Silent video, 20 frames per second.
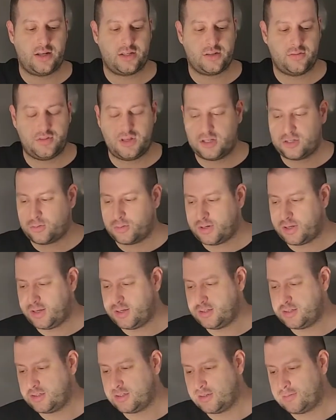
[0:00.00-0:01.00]
this one
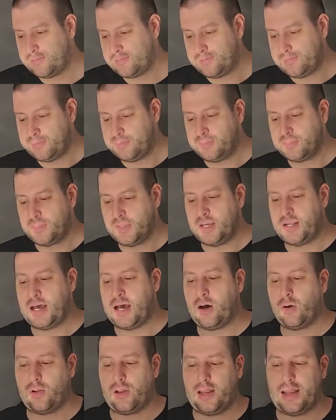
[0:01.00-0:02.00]
is and
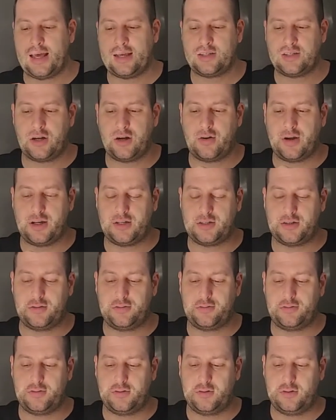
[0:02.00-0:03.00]
how less
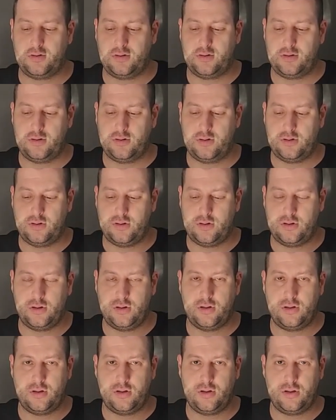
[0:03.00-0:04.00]
aggressive
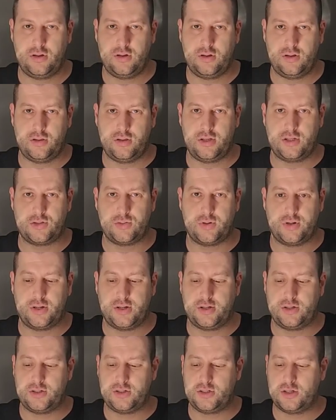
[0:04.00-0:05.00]
this one
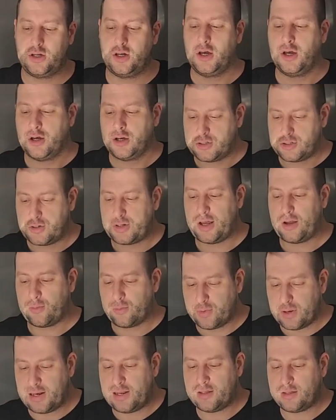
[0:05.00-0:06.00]
is. So they
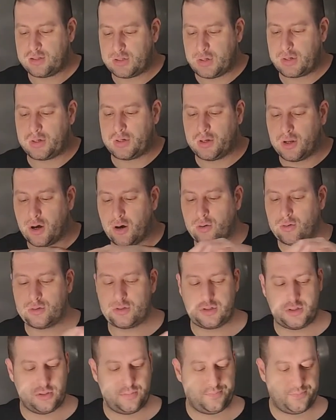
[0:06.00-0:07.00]
really took
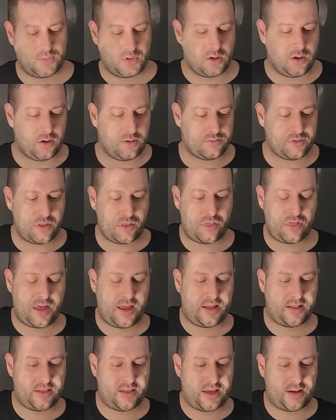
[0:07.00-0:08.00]
note of the
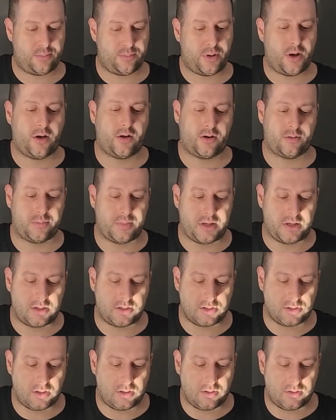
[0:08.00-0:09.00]
thing that bothered me.
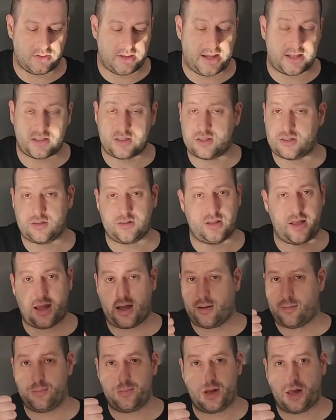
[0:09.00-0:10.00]
So that's
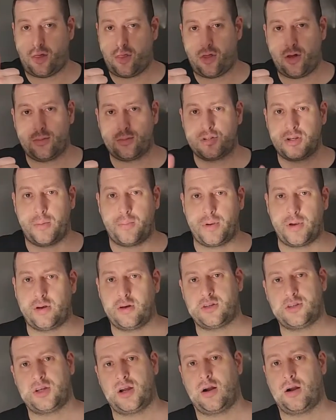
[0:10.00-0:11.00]
like a big thumbs up,
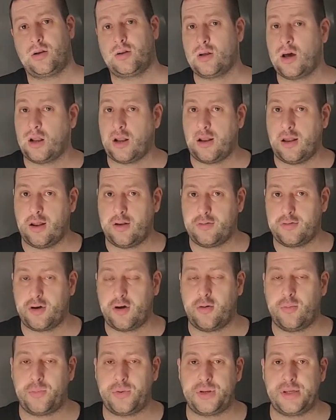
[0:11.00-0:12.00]
because there are not a lot of
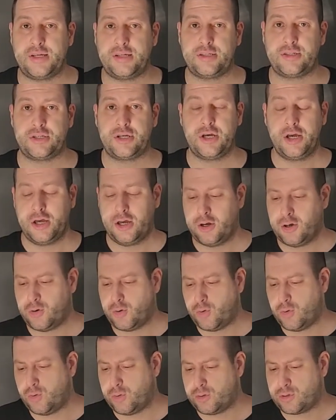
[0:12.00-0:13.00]
companies
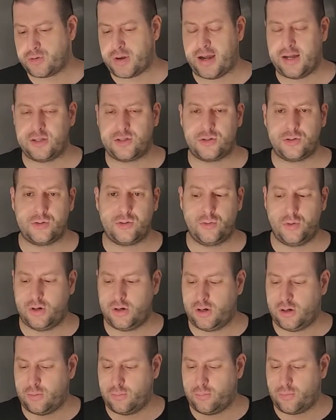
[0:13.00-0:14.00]
who try
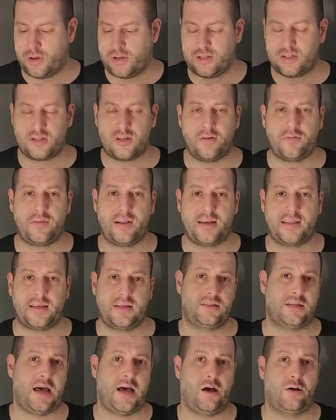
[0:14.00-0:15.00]
to bring stuff like
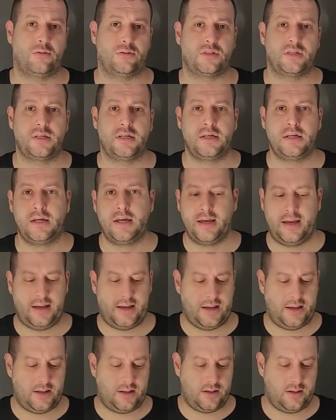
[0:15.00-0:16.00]
this out.
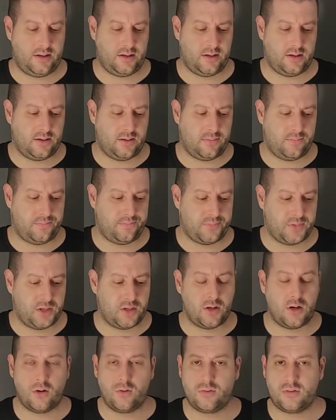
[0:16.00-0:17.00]
And you
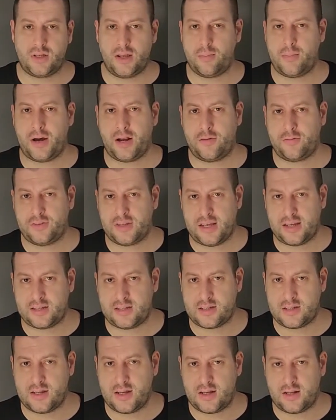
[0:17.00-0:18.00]
know, they might have
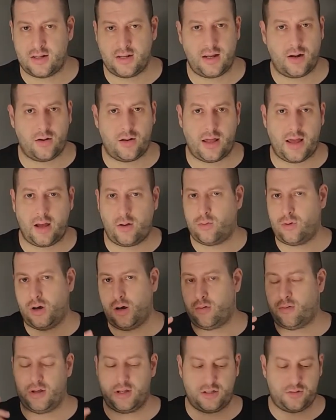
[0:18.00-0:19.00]
tested it and they're like,
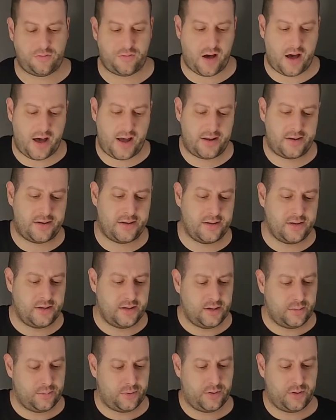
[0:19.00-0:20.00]
well, it's fine.
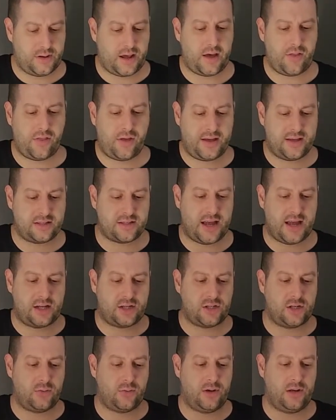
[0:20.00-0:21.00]
But I think it's
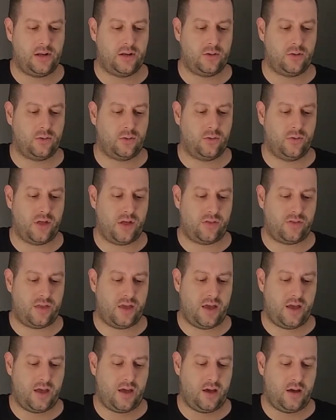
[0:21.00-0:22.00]
actually really cool that
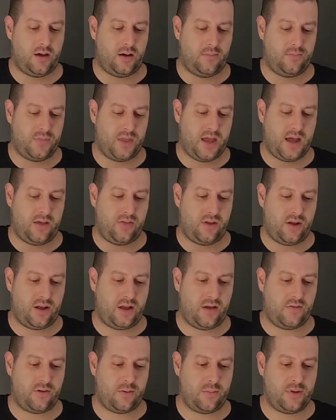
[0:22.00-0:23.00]
they, they're
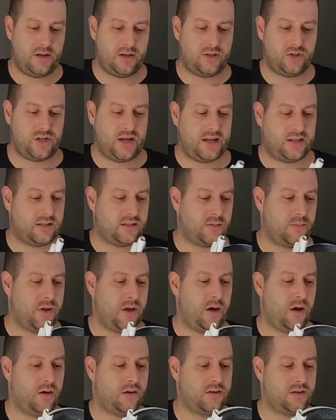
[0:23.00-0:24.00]
giving me a chance to be
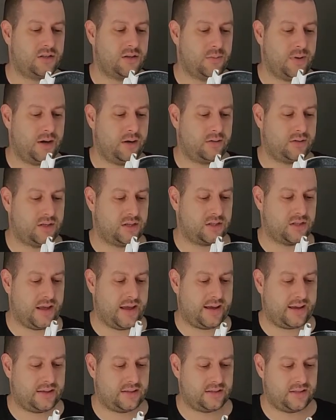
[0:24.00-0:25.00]
honest about this.
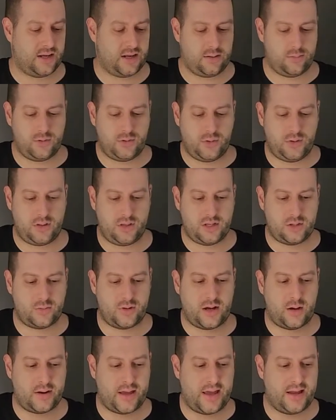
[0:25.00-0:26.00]
Like I said, I'm doing this
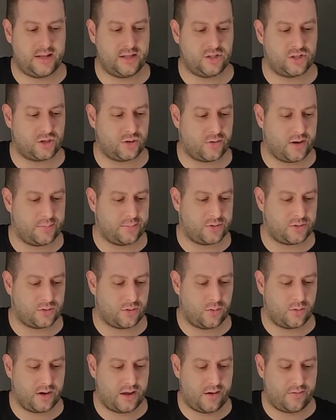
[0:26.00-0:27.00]
without any scripts
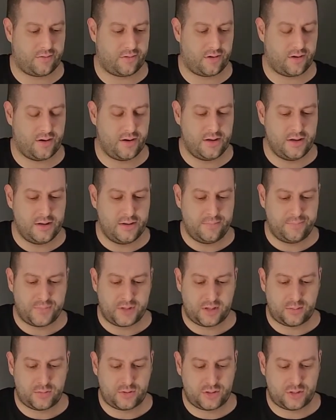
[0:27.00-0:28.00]
or whatever.
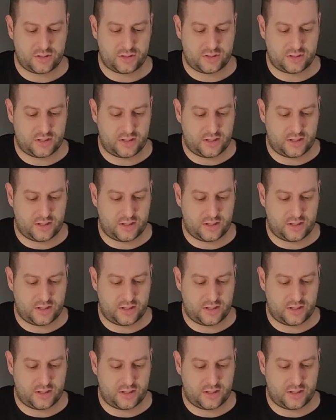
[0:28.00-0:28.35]
I'm just,